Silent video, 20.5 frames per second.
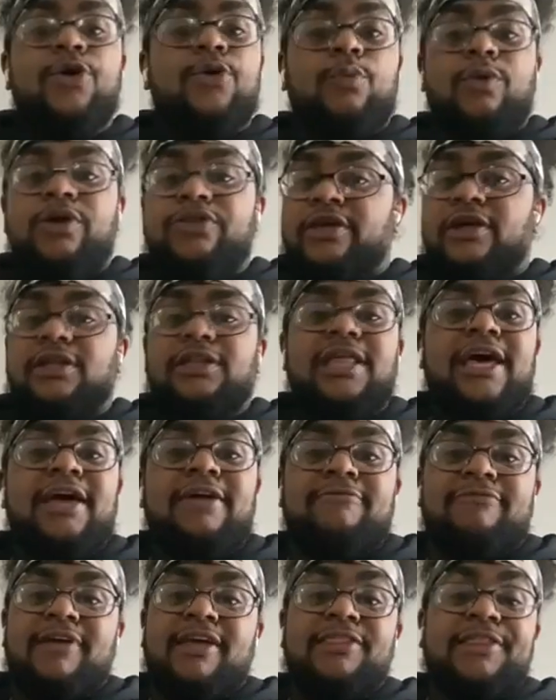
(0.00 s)
with your
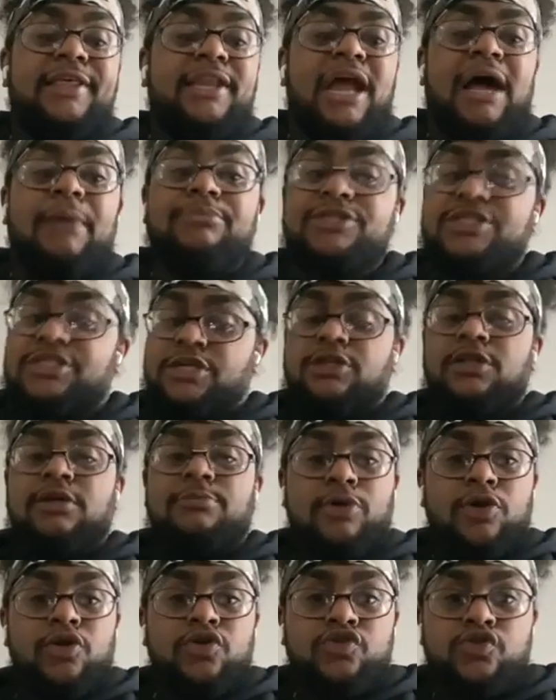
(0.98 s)
life. And then I'm still a
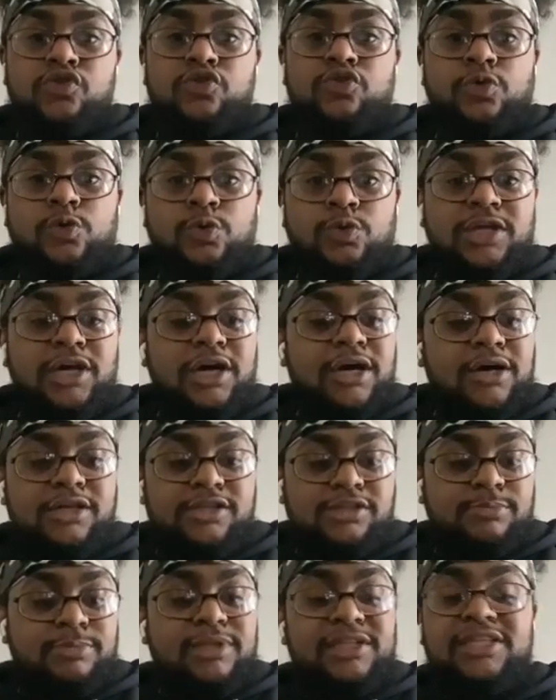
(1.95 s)
person who
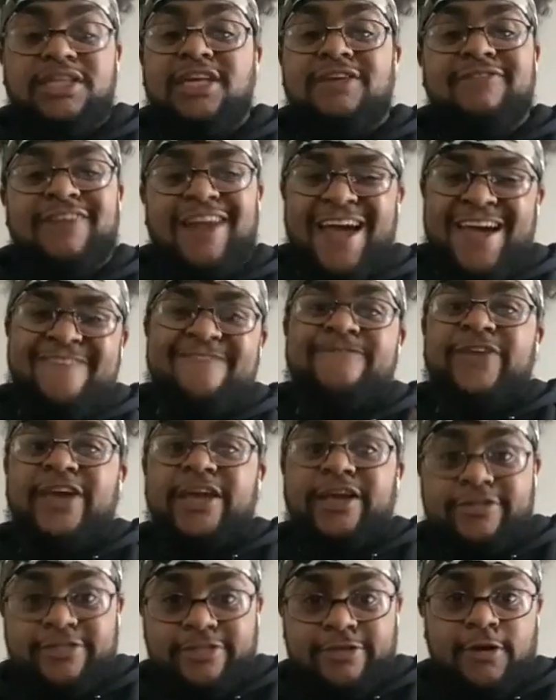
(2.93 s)
does believe and I have
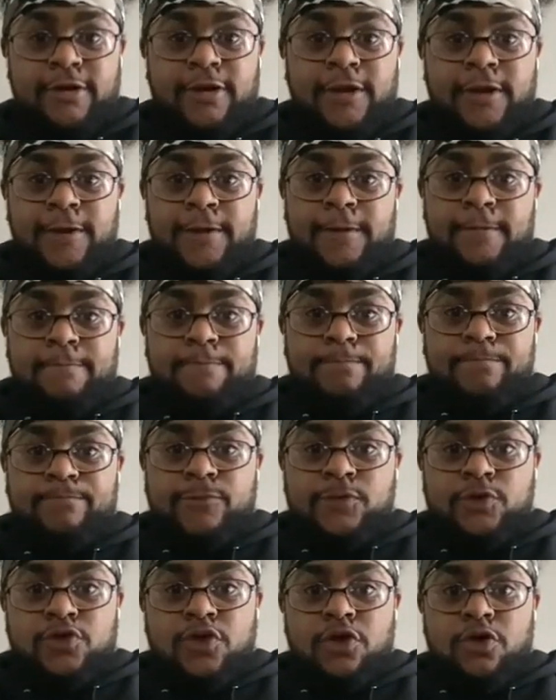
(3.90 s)
faith,
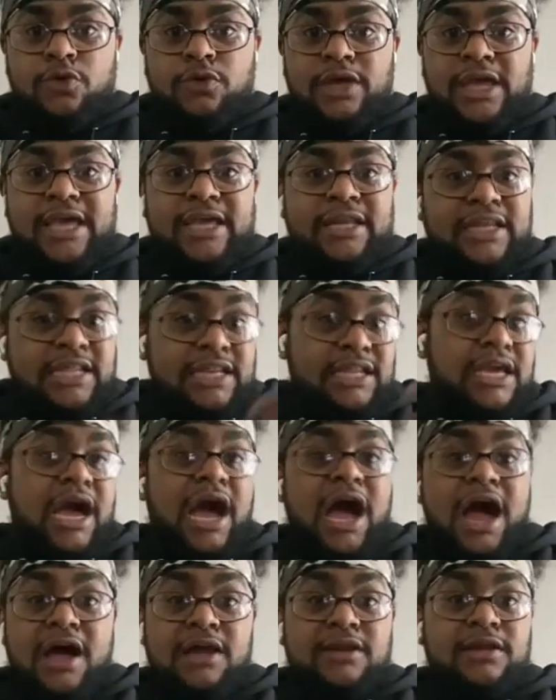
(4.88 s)
in
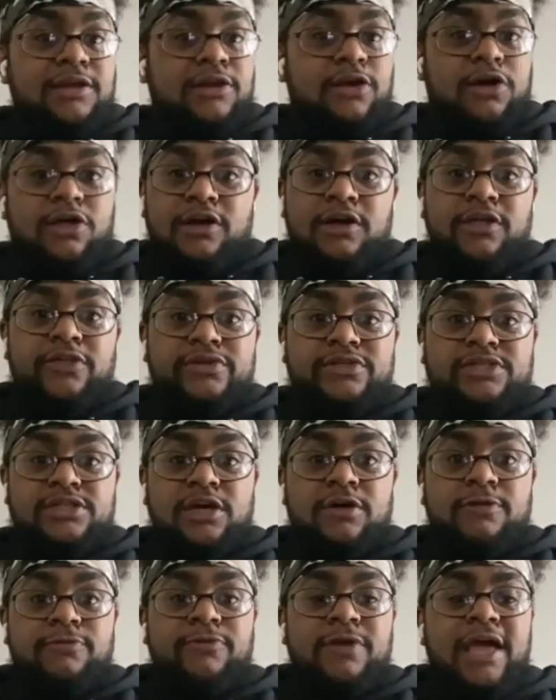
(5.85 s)
God and all the other
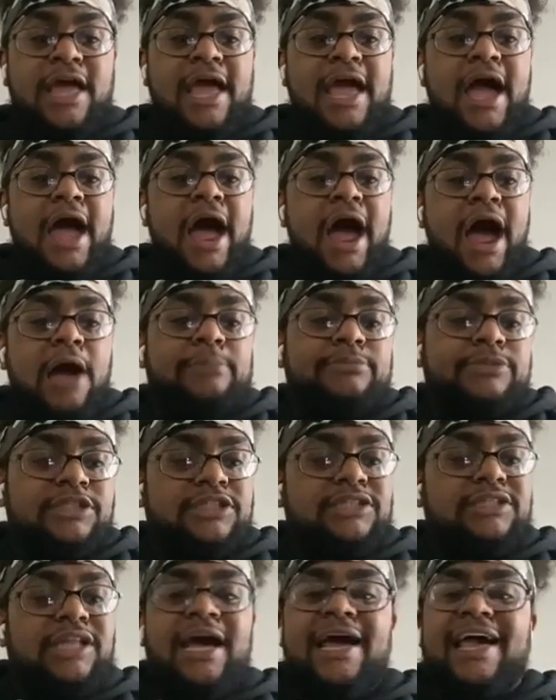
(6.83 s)
stuff. I'm
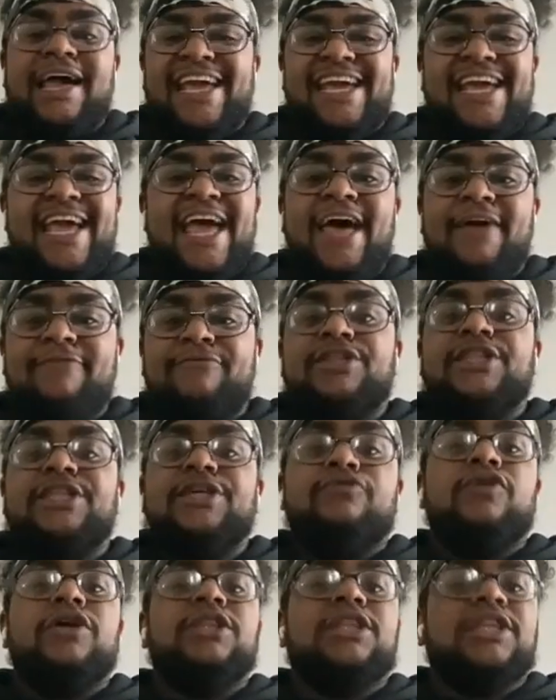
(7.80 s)
just not a heavily
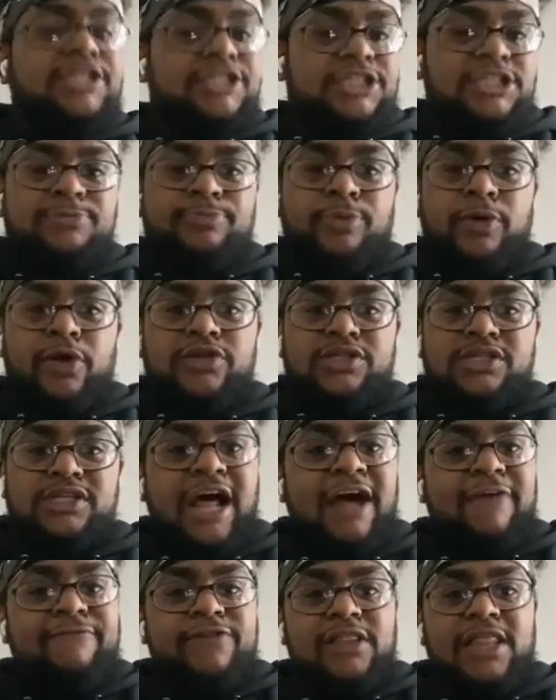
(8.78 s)
religious person.
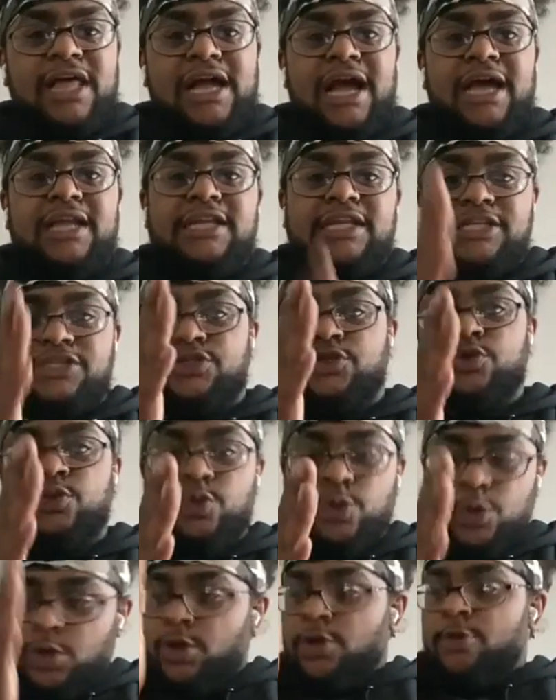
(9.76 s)
I feel like I need to
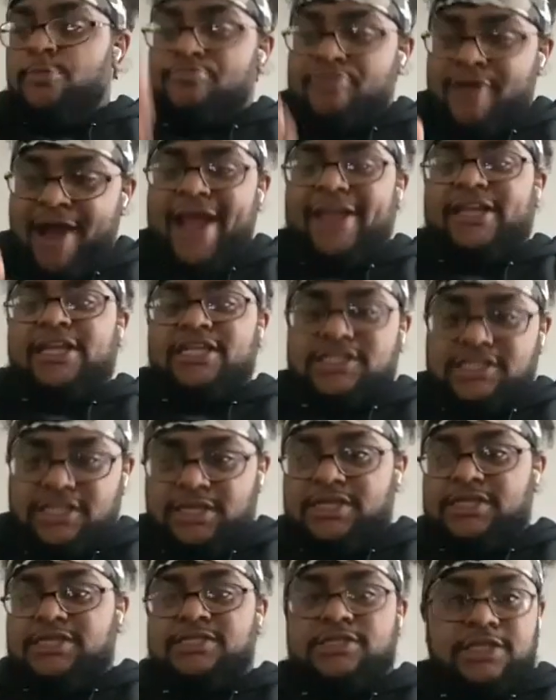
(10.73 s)
practice
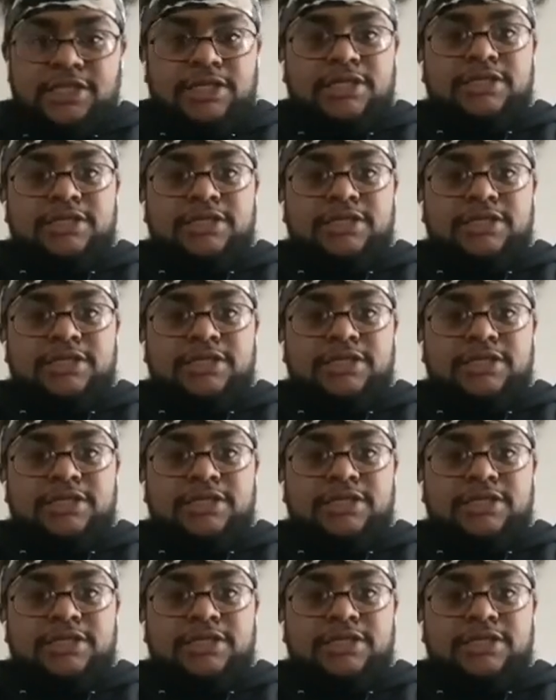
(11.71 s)
these